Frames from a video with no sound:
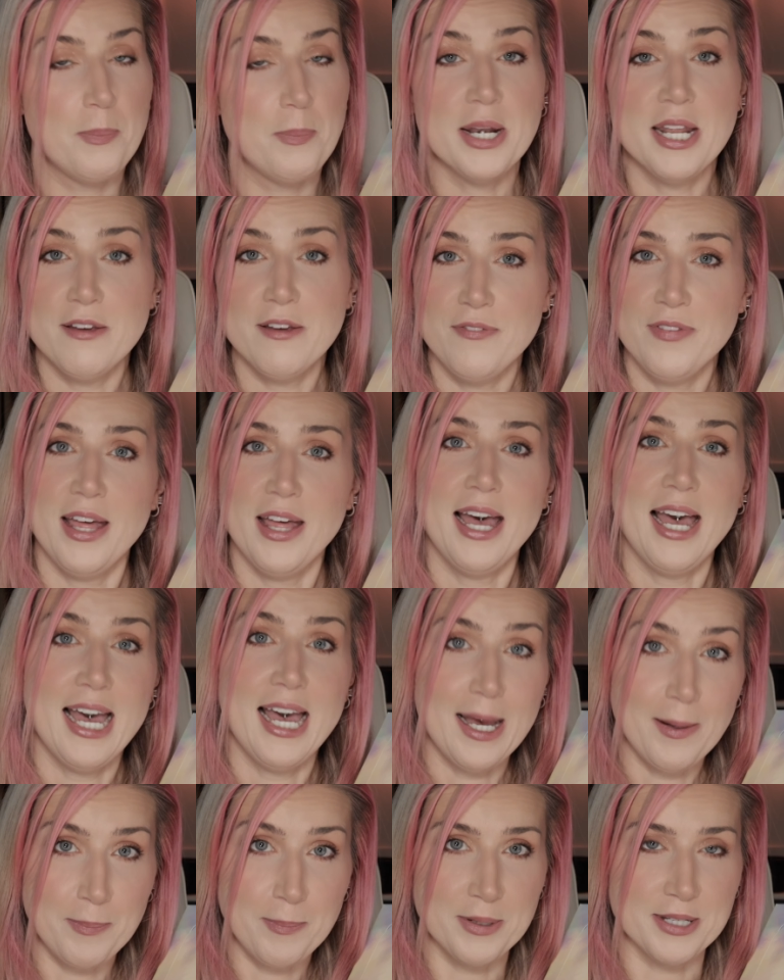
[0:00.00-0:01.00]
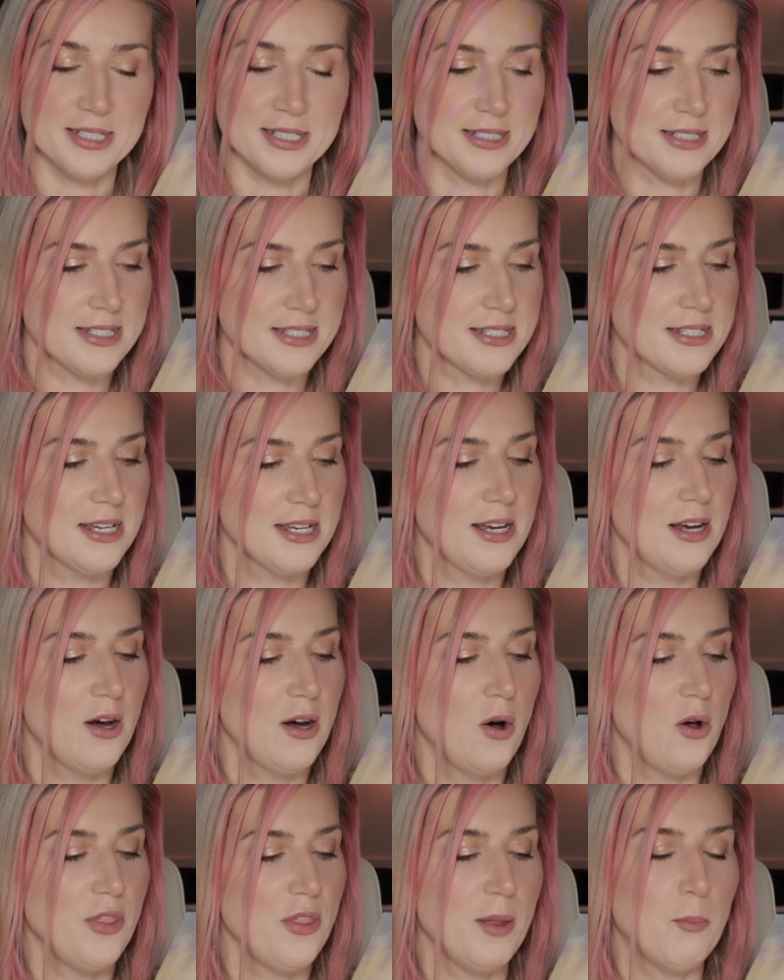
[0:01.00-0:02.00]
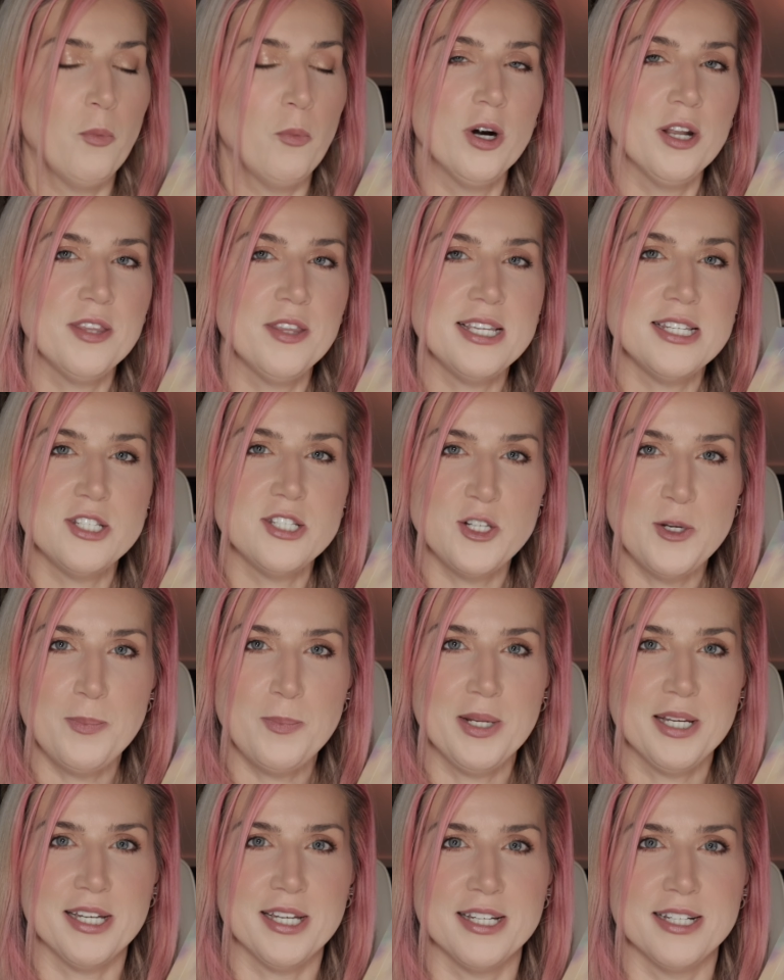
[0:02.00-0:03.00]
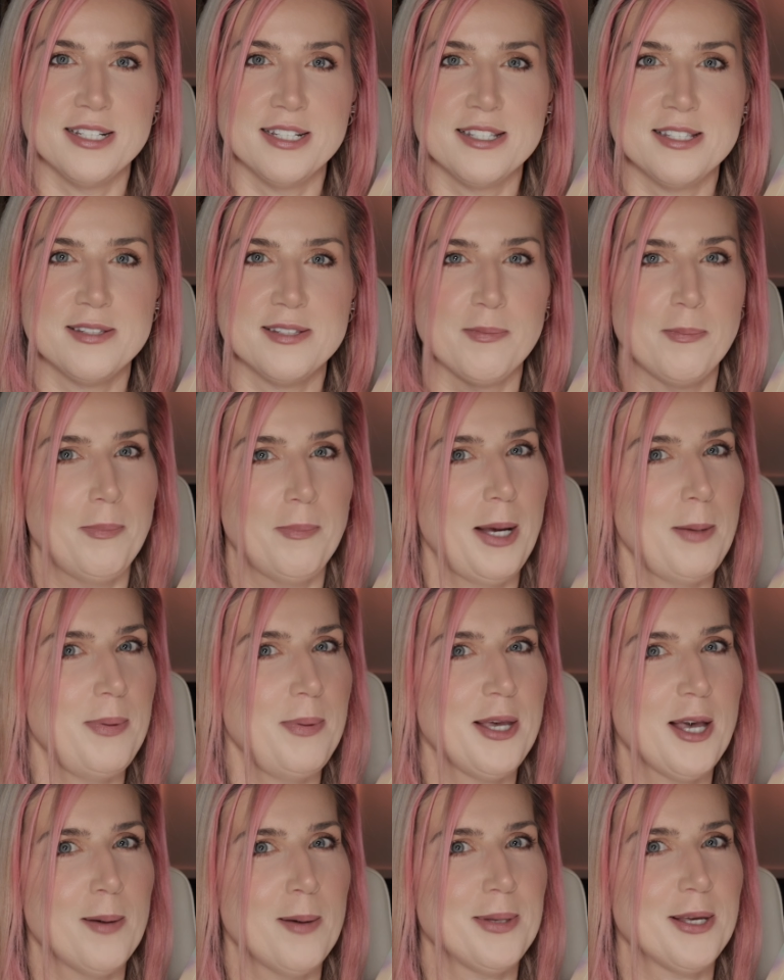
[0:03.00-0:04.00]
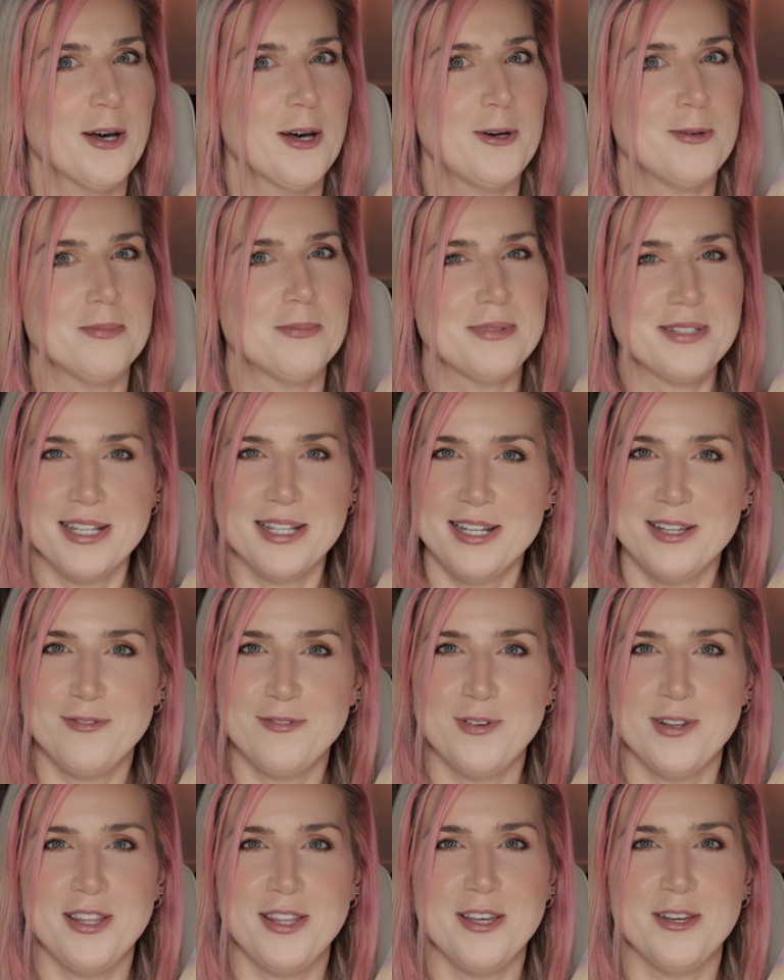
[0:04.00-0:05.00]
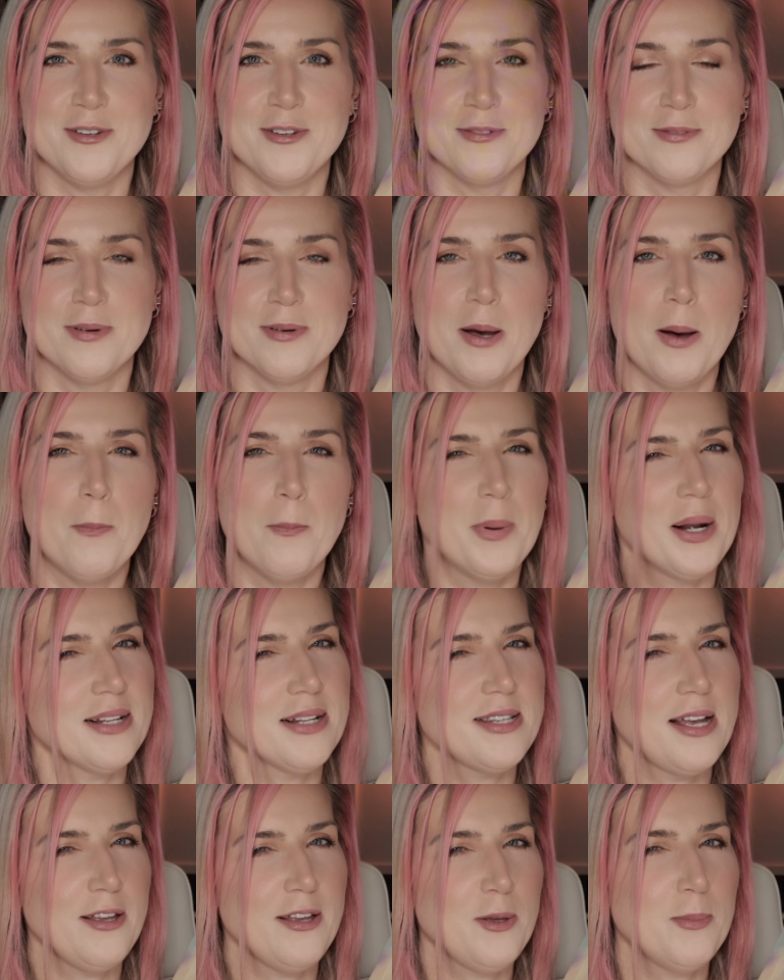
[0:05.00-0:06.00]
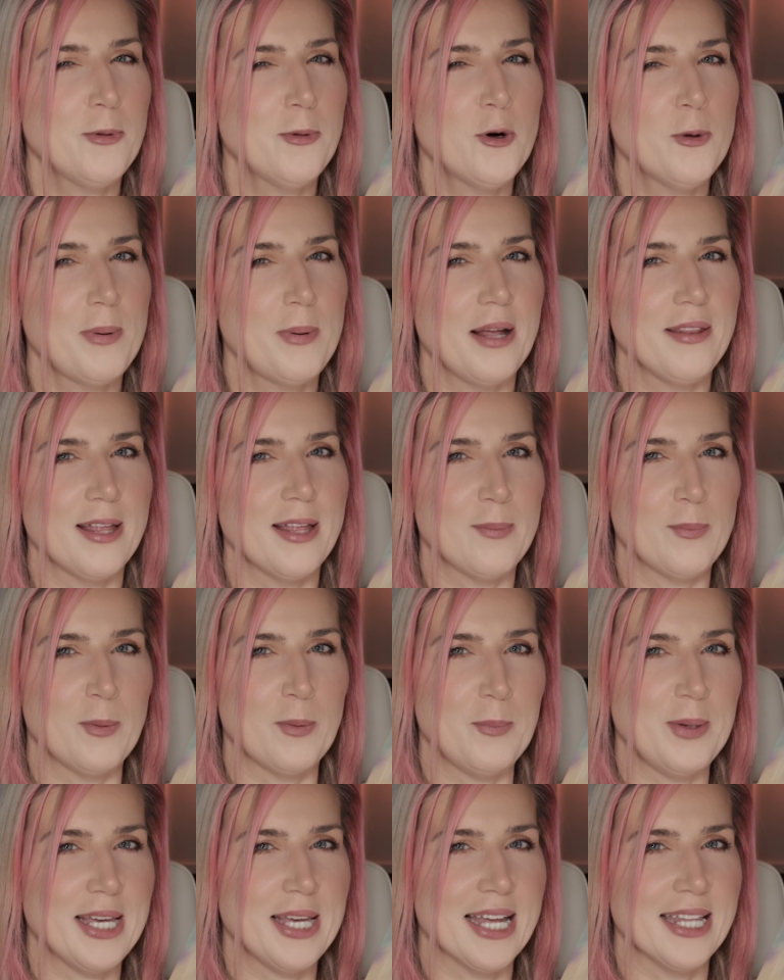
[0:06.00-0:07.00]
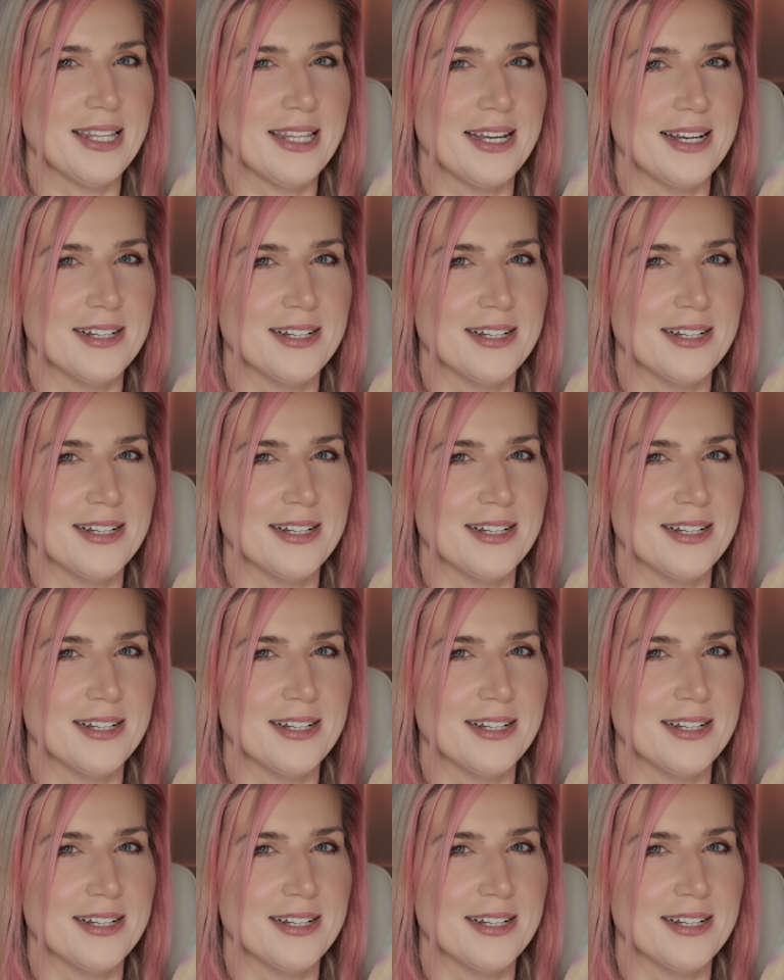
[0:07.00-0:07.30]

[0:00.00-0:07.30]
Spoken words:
But if that happens, then one of these duplicates might be coming home to live with you. But I'll tell you more about that when we get